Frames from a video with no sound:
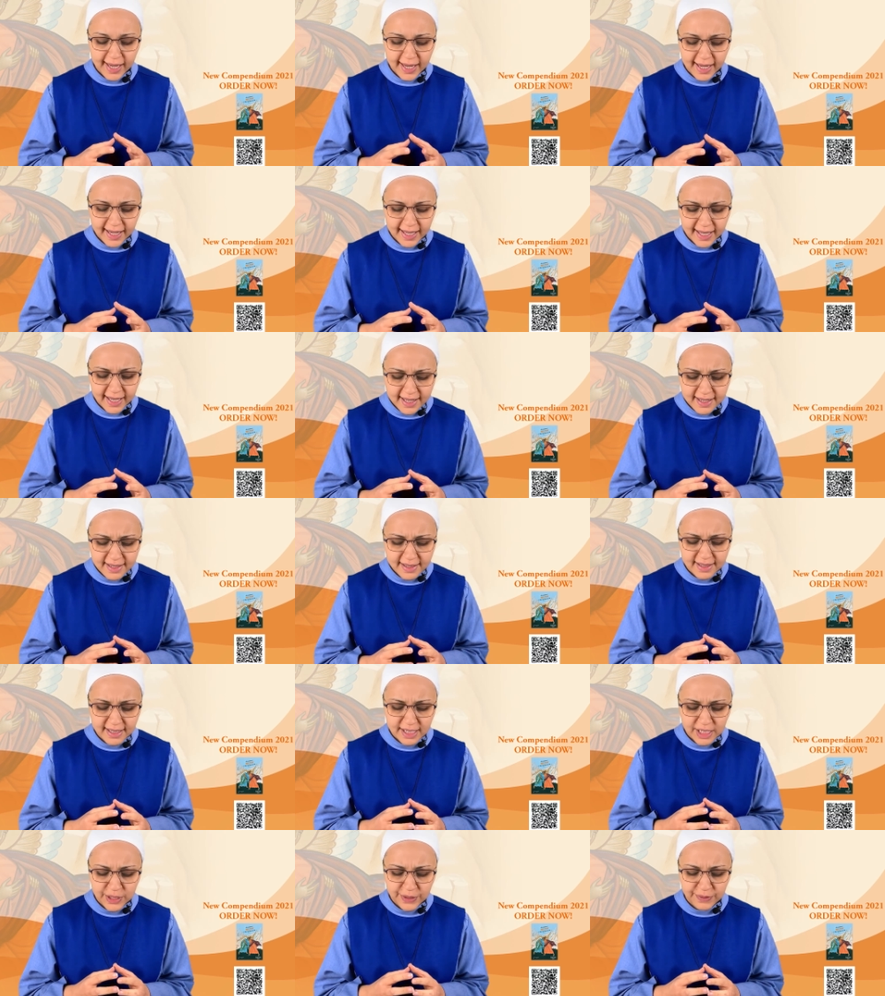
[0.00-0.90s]
cleanse
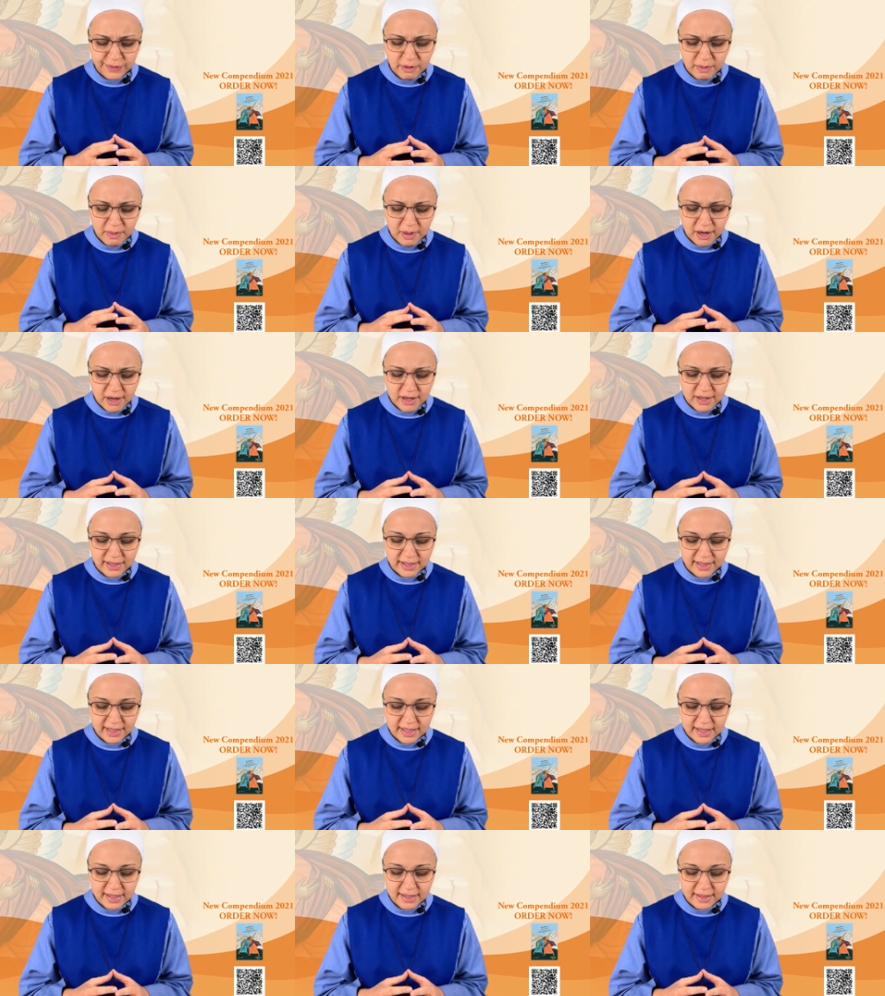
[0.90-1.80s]
us from our
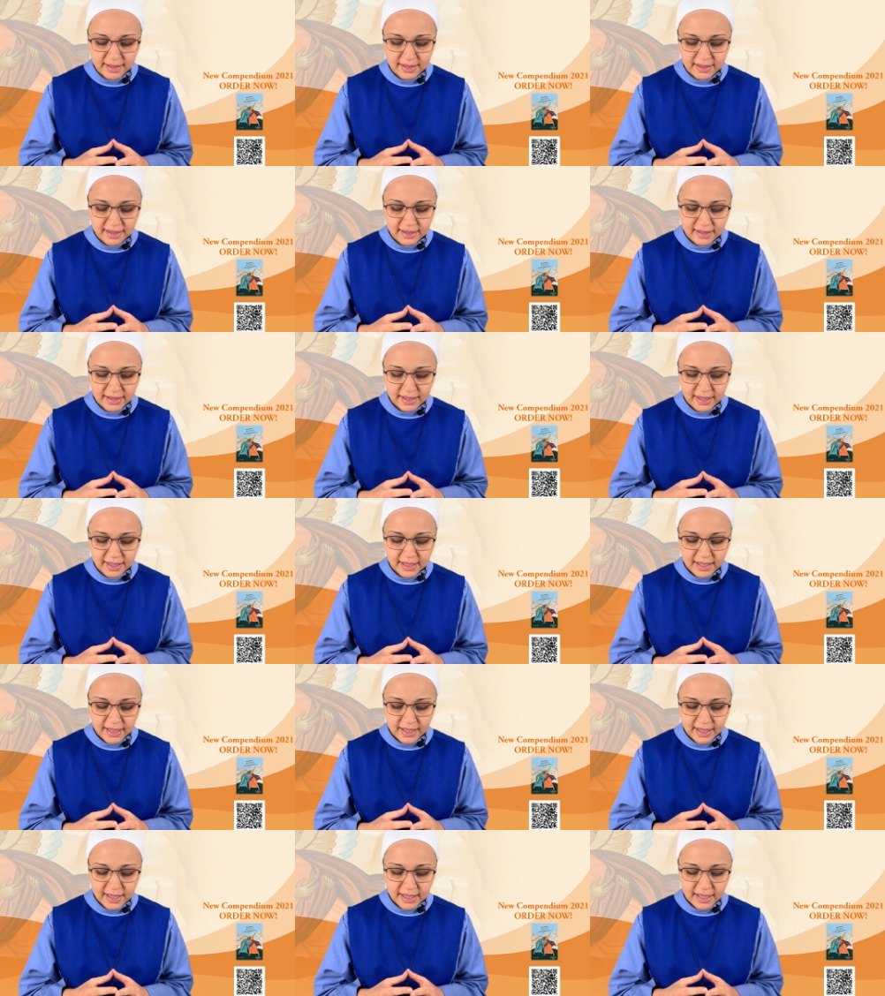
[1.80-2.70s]
sins.
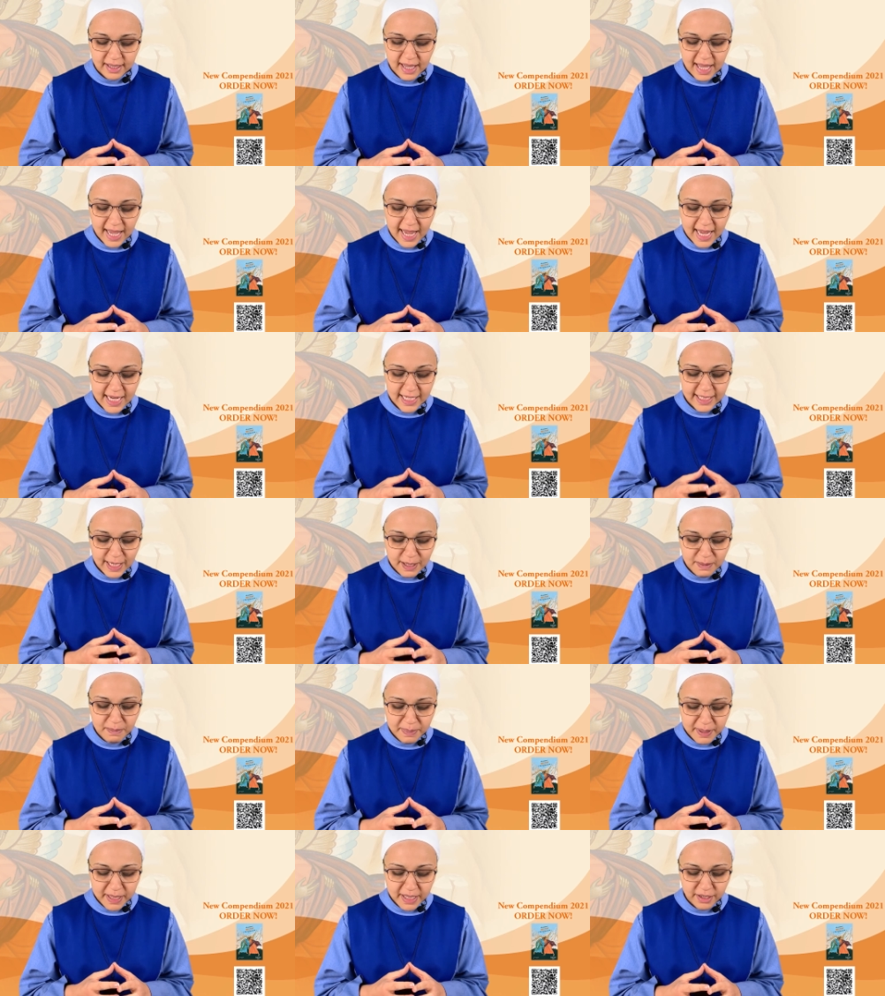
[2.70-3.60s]
And
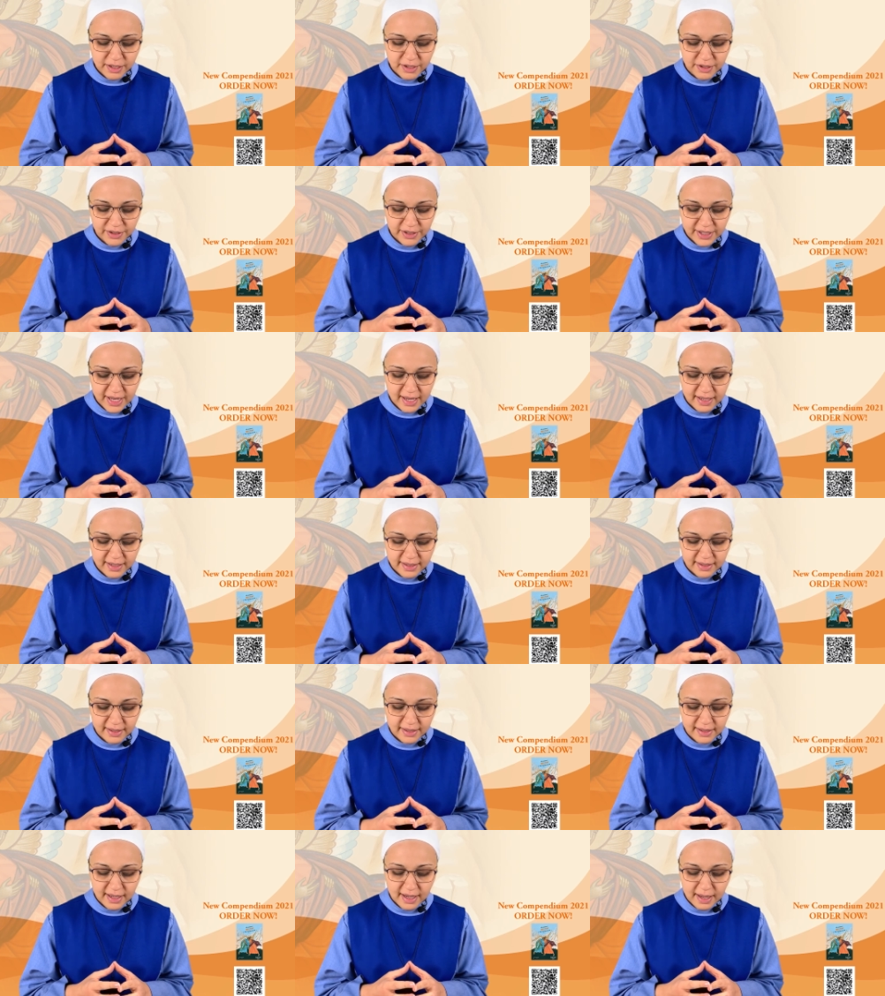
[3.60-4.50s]
St. Peter says,
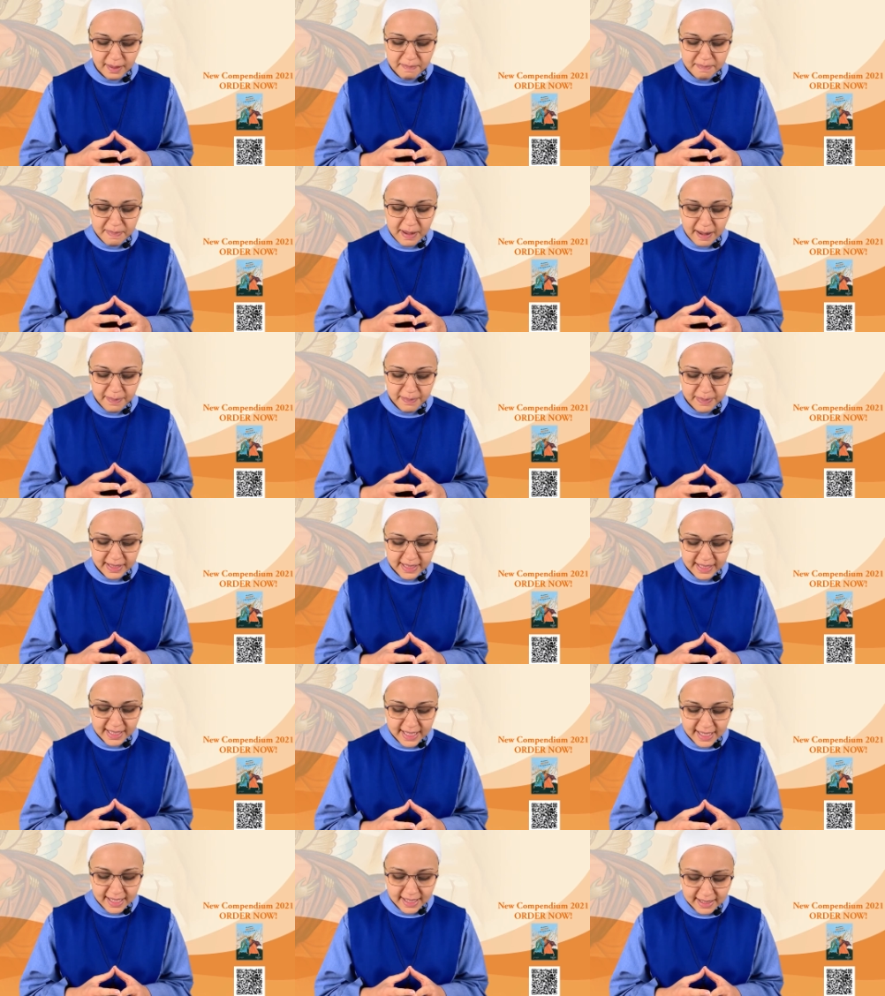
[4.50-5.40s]

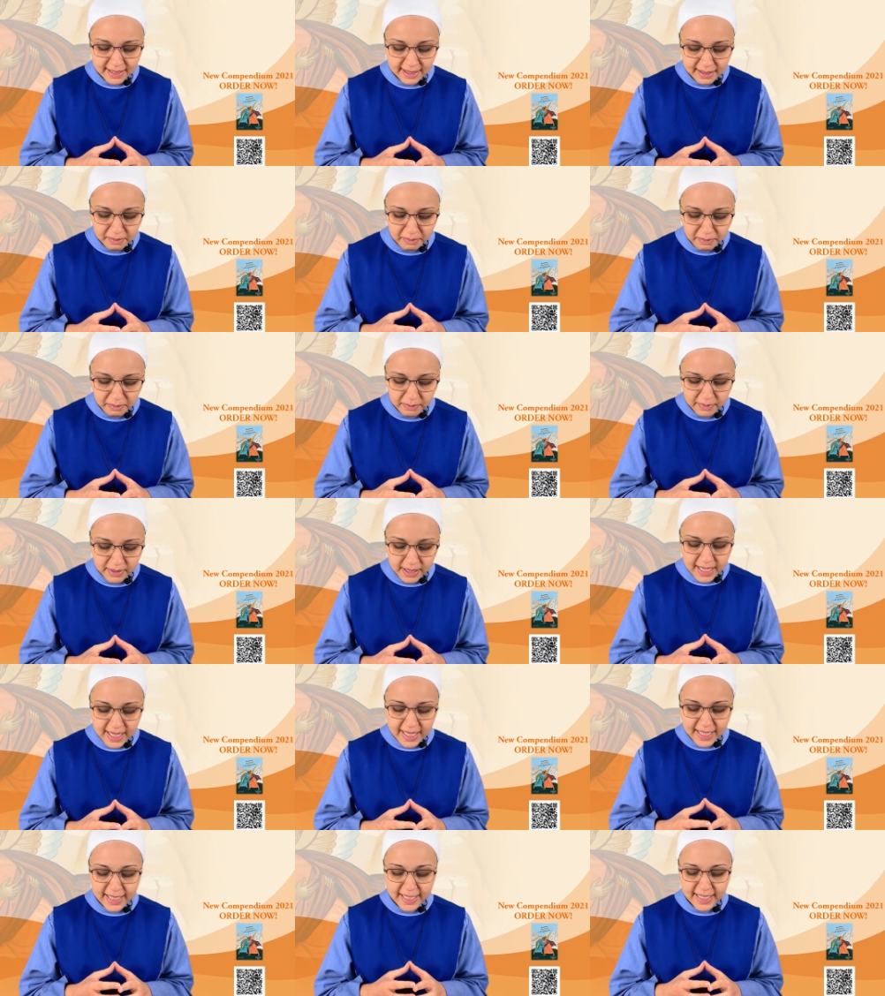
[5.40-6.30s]
baptism
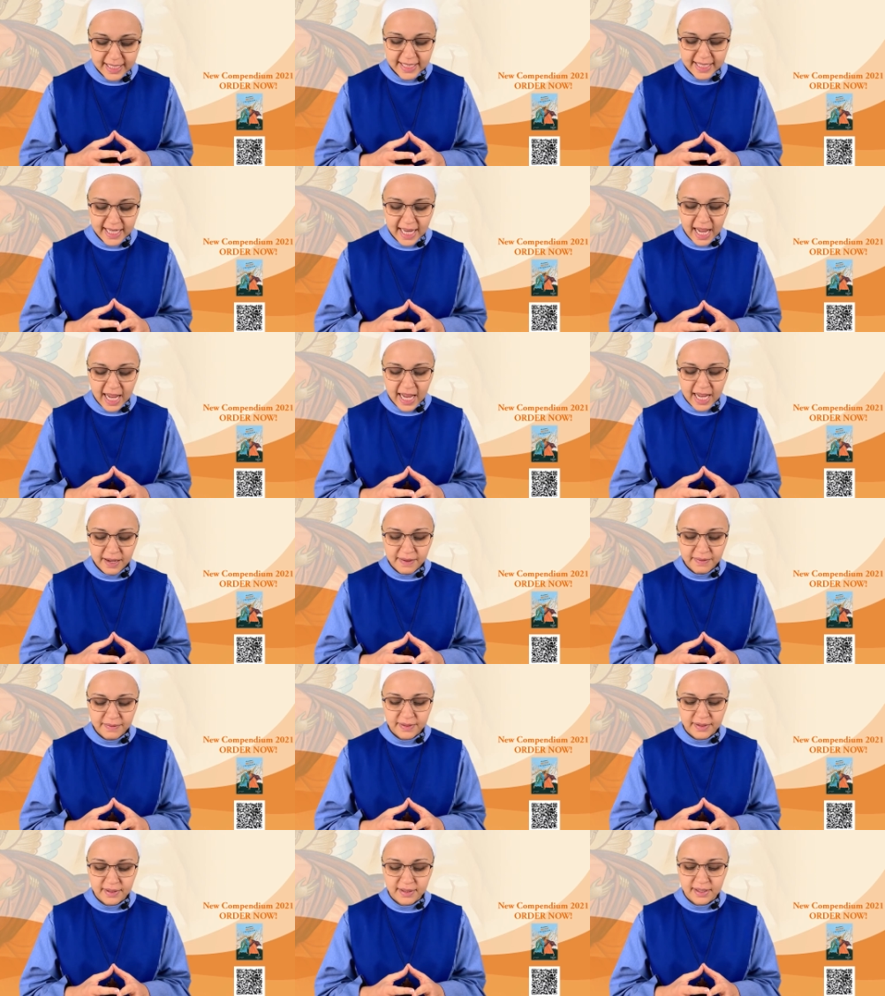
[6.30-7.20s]

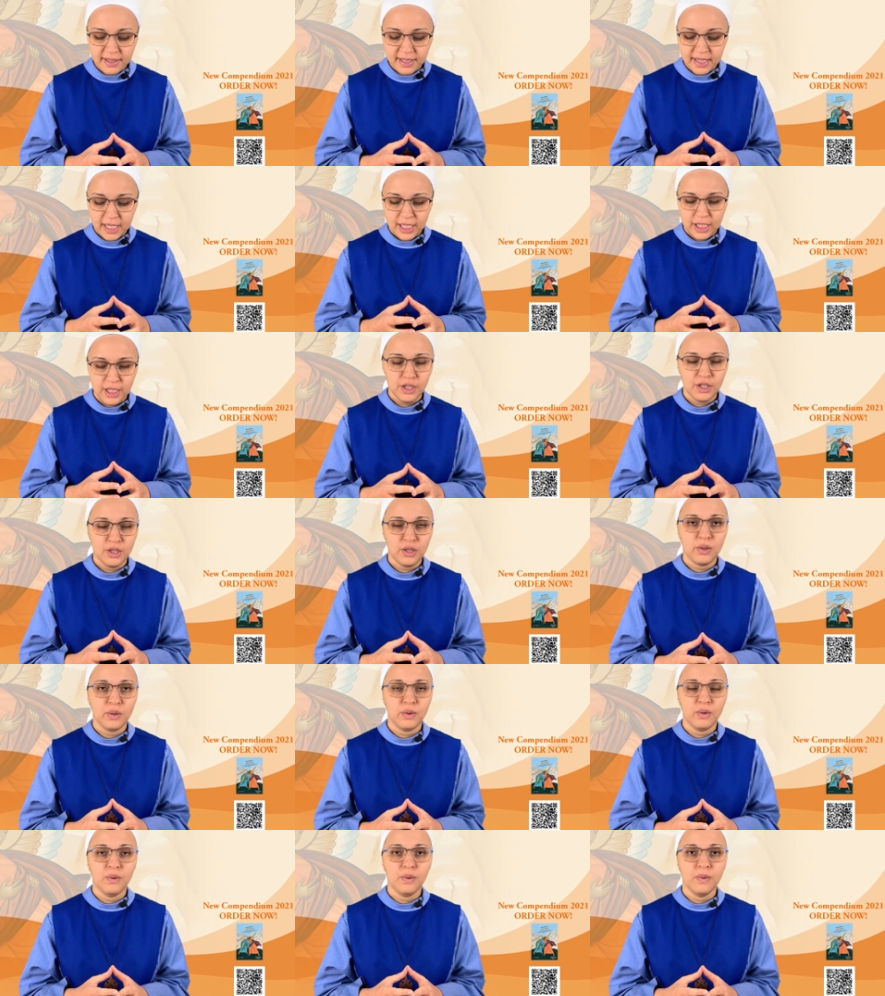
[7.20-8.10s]
saves
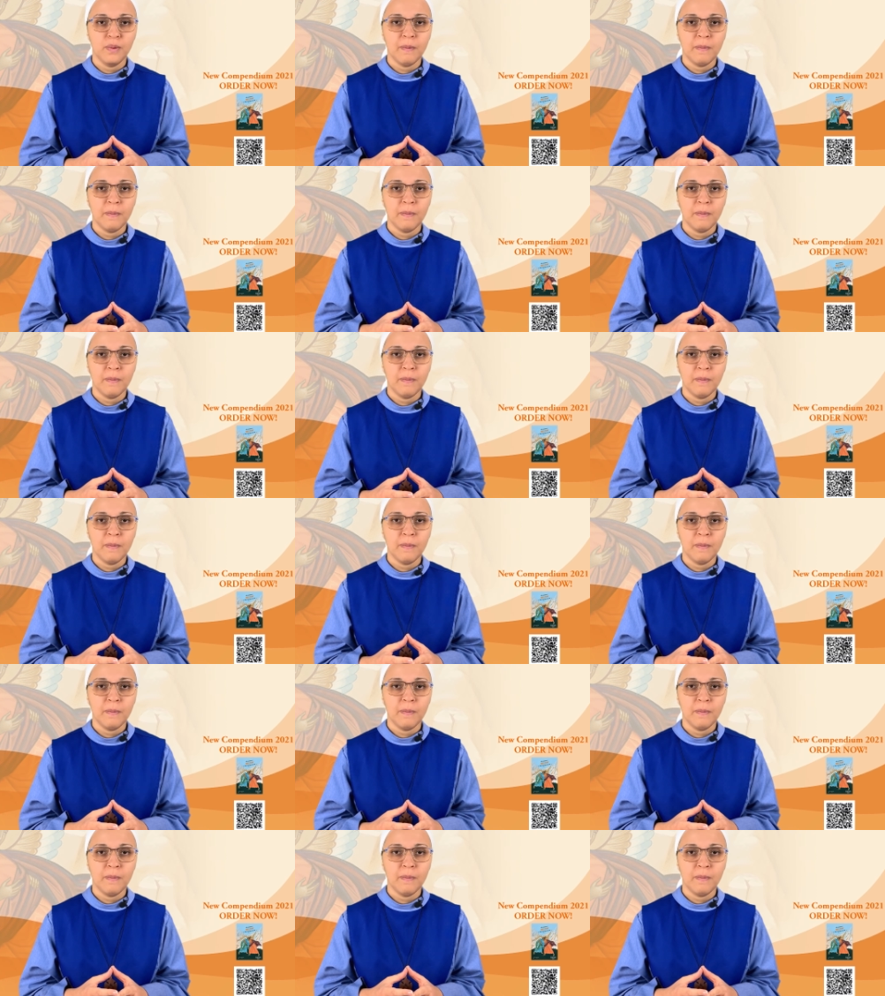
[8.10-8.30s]
you.